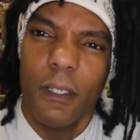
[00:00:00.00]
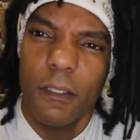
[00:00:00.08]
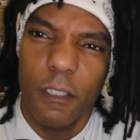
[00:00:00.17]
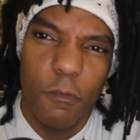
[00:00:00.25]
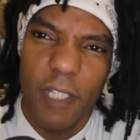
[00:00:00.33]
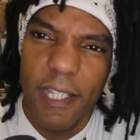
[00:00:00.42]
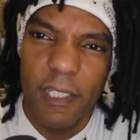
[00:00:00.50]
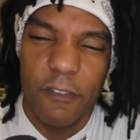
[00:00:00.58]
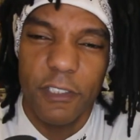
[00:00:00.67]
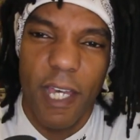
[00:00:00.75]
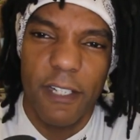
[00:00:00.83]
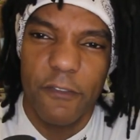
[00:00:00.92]

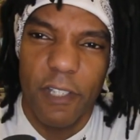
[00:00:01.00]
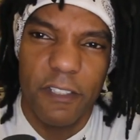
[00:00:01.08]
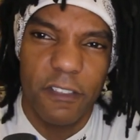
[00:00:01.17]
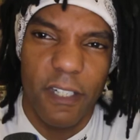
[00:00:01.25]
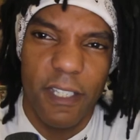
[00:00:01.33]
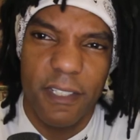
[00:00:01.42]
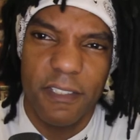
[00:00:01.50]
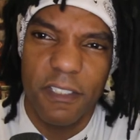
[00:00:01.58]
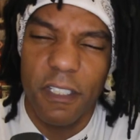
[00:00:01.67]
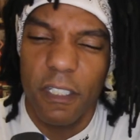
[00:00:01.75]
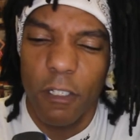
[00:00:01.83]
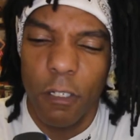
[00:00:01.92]
negative side effects that I can
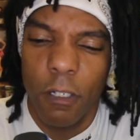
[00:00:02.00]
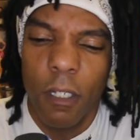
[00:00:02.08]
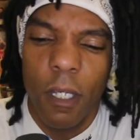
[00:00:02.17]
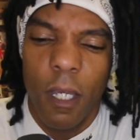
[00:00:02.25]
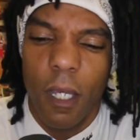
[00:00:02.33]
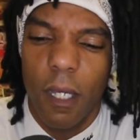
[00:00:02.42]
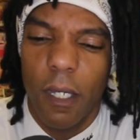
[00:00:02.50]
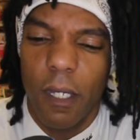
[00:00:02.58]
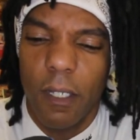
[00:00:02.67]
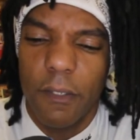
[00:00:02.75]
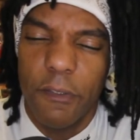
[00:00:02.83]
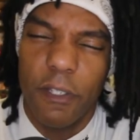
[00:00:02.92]
see here.
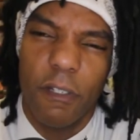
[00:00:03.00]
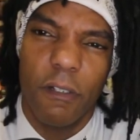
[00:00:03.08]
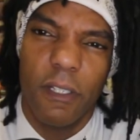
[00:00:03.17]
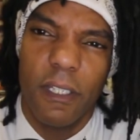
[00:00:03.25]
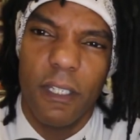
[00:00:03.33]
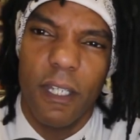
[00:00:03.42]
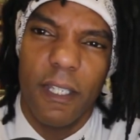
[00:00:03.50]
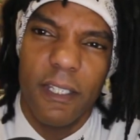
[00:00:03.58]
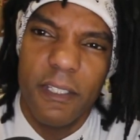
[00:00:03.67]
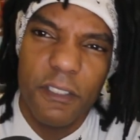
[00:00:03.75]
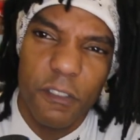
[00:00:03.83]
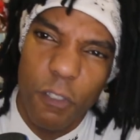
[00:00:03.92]
There
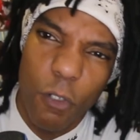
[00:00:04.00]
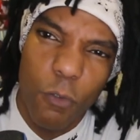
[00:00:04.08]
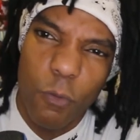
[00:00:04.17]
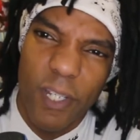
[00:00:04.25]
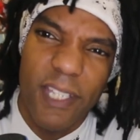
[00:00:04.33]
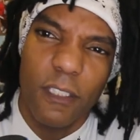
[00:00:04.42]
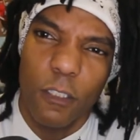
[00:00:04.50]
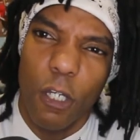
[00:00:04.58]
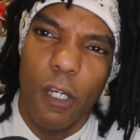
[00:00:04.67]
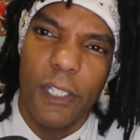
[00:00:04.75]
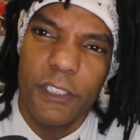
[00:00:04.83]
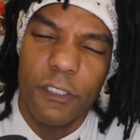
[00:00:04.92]
is no weight
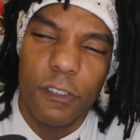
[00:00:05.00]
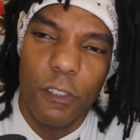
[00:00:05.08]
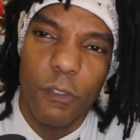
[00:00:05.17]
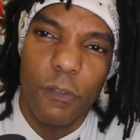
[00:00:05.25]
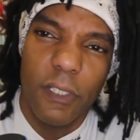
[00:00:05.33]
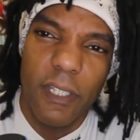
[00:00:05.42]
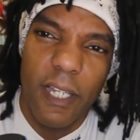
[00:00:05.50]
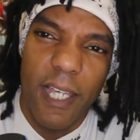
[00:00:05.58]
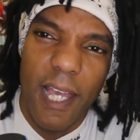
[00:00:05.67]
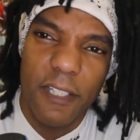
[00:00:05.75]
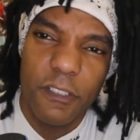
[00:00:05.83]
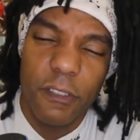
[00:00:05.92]
loss, though I
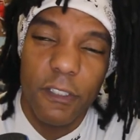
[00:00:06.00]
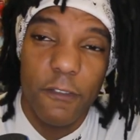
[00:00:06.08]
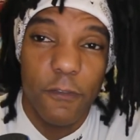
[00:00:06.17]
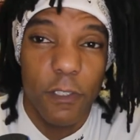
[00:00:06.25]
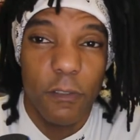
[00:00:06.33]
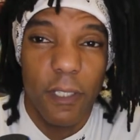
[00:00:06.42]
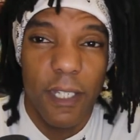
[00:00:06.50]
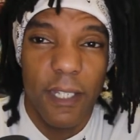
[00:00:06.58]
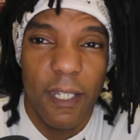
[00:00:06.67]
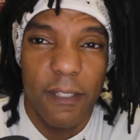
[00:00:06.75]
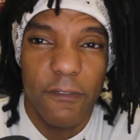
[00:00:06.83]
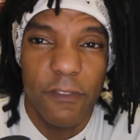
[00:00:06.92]
actually feel like
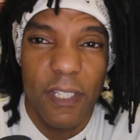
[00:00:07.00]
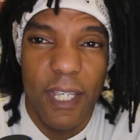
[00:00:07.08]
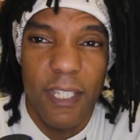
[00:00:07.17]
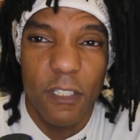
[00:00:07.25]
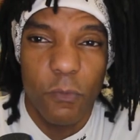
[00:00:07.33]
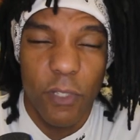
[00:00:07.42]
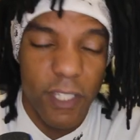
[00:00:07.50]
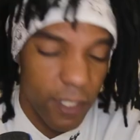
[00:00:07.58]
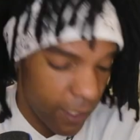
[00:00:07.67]
I've gained weight.